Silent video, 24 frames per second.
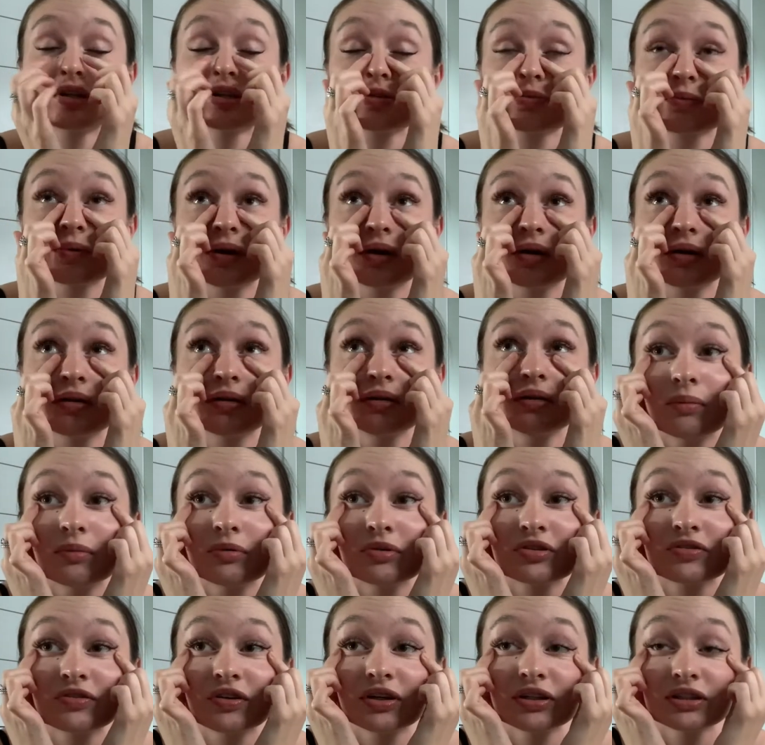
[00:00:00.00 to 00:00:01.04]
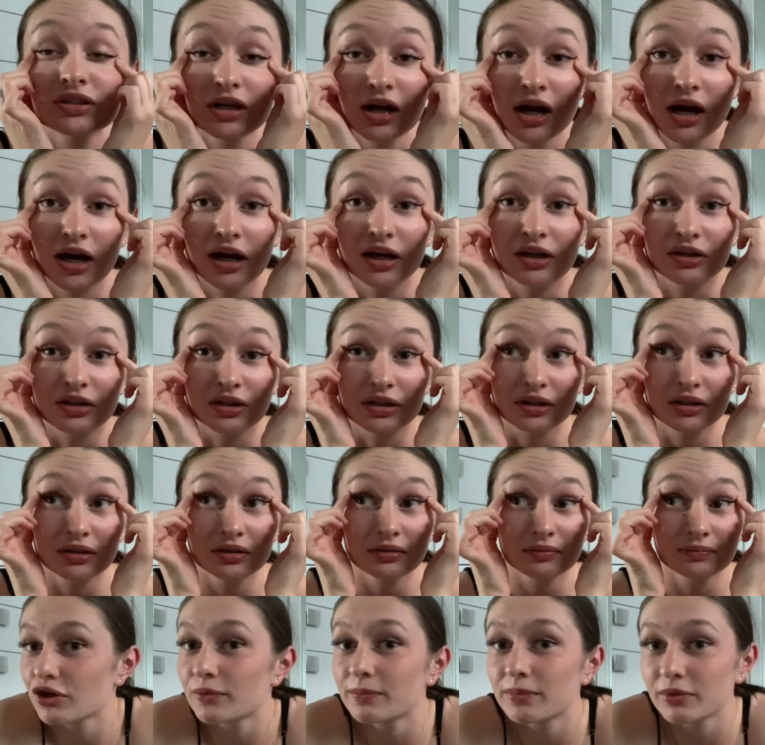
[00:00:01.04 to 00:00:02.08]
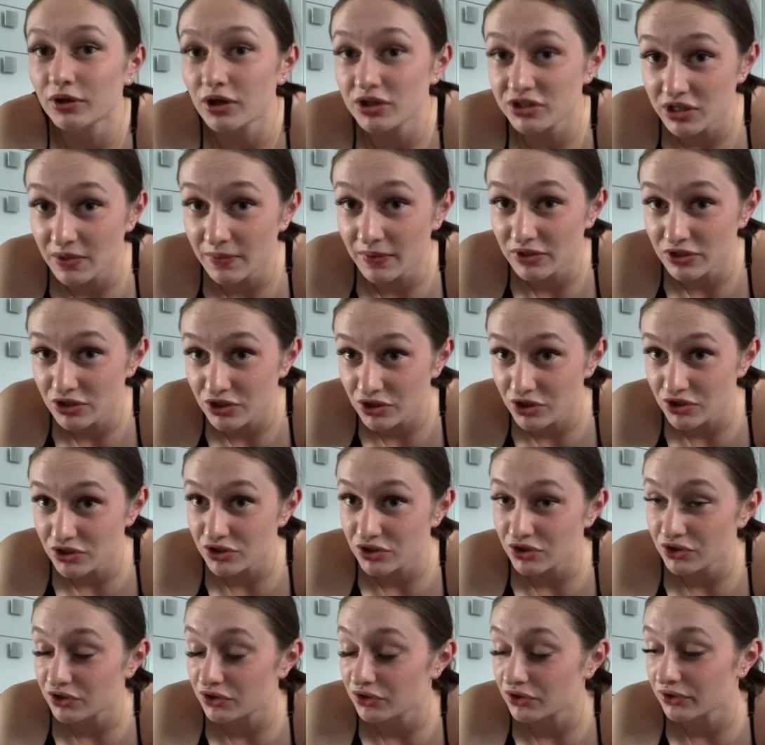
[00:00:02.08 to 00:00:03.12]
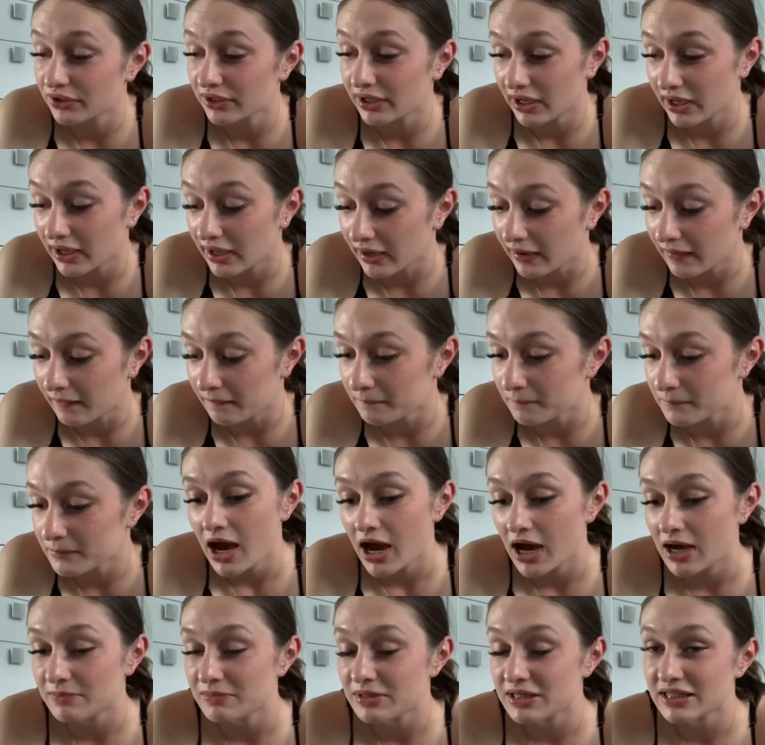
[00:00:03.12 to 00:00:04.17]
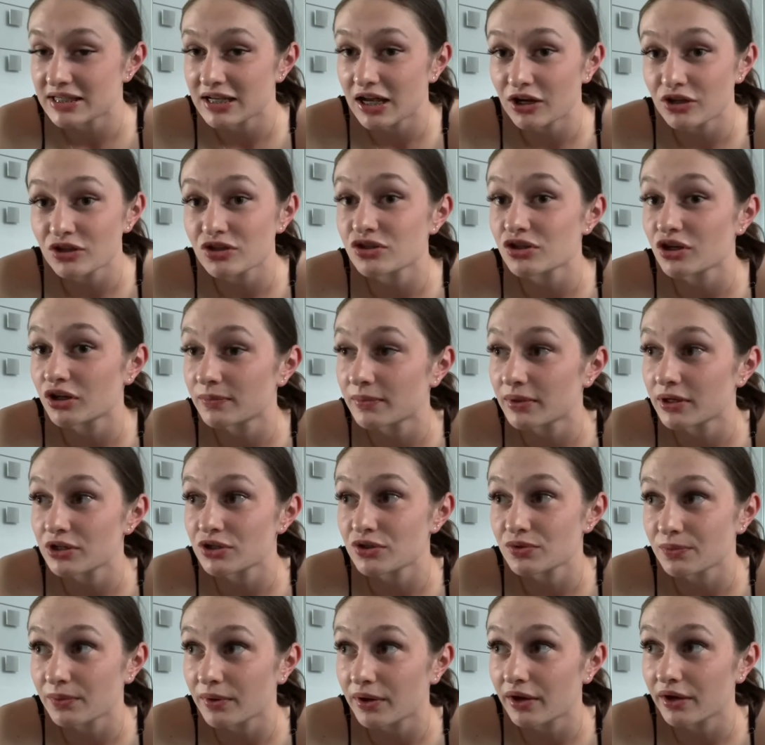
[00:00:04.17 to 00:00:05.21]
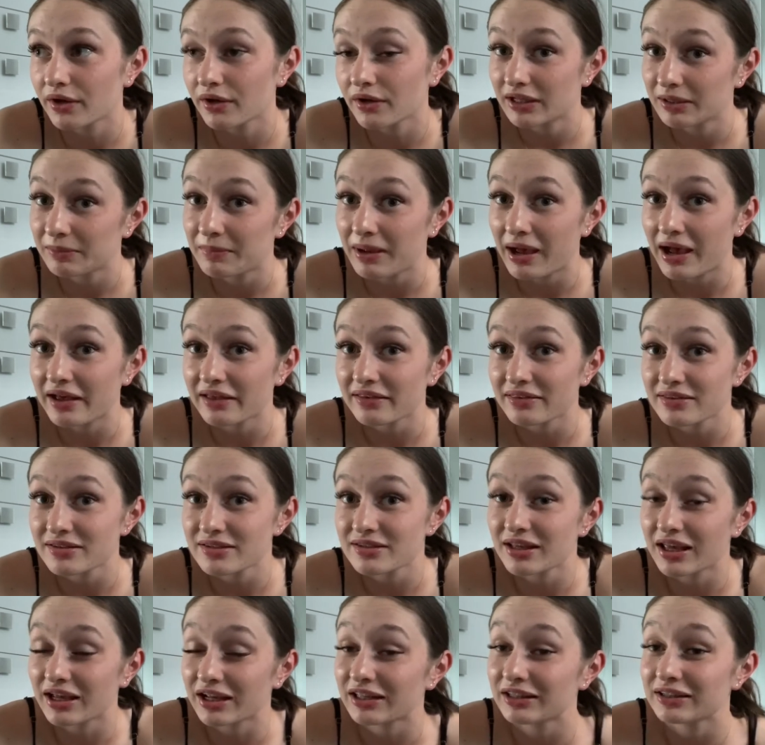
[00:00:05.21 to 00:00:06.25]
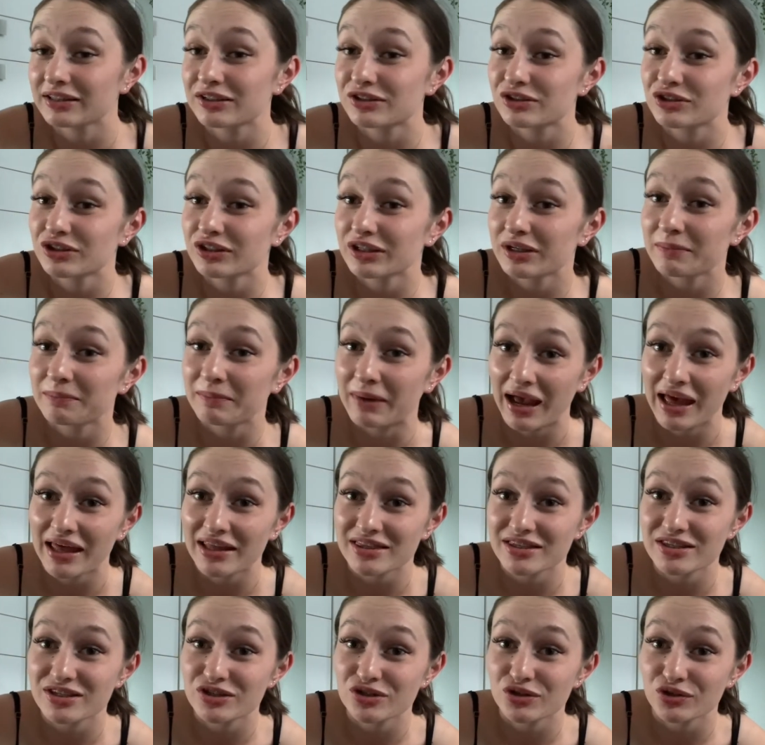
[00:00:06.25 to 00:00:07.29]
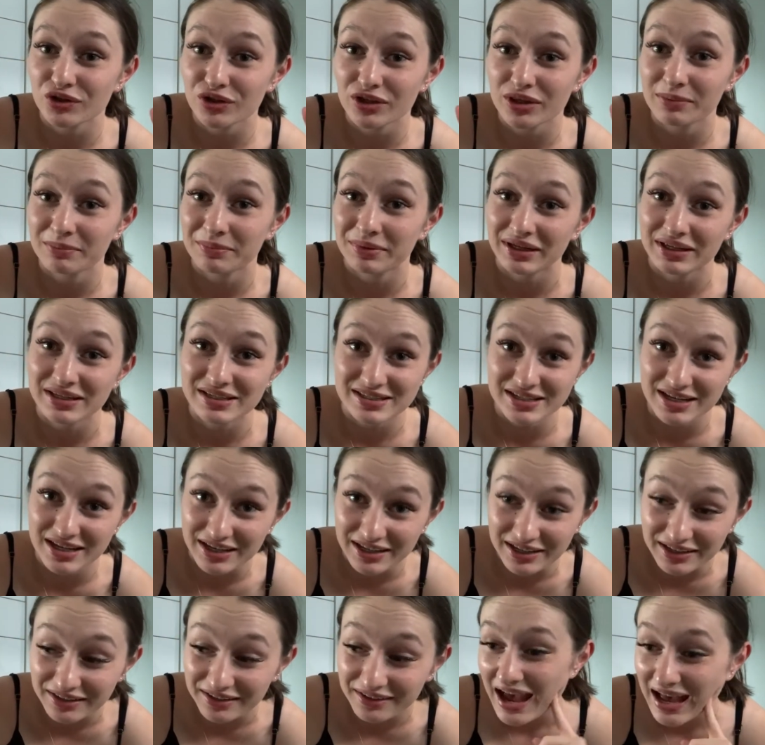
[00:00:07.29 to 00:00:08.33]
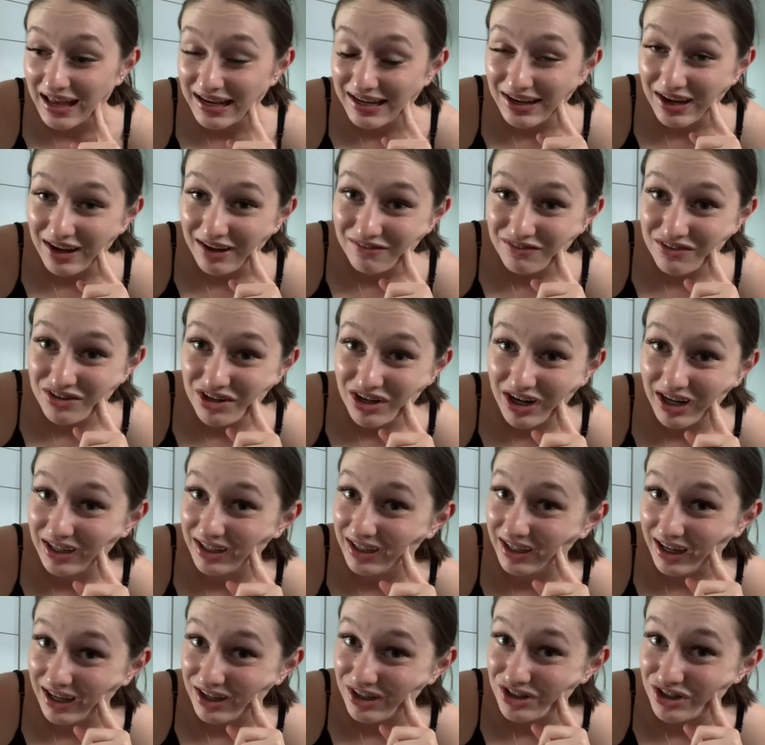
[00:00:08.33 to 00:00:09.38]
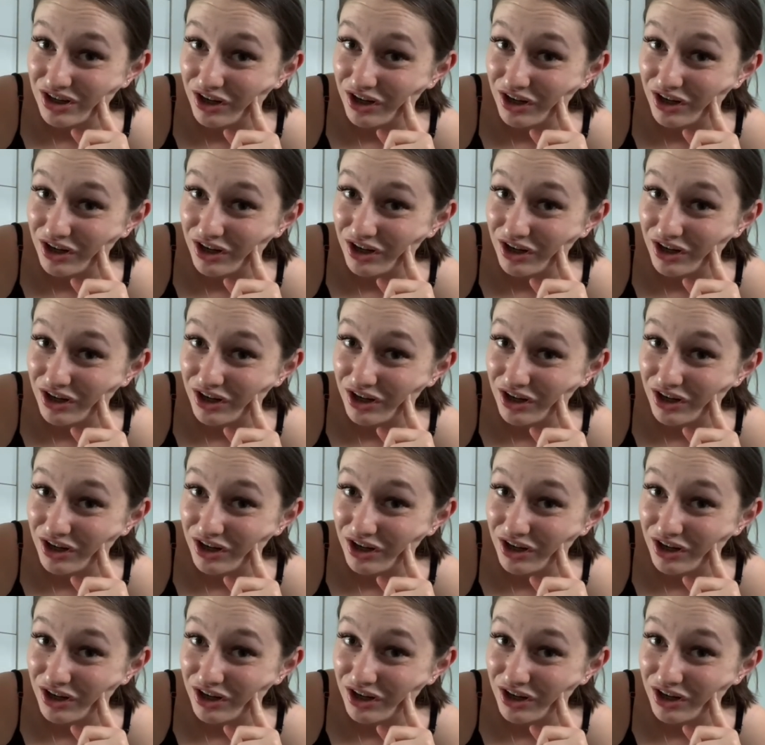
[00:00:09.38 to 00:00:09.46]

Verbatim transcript: as well. It was very tiring. But because I went to those two camps, I missed out on so much work in maths. Like literally Really, maths took the biggest hit and I have to try and catch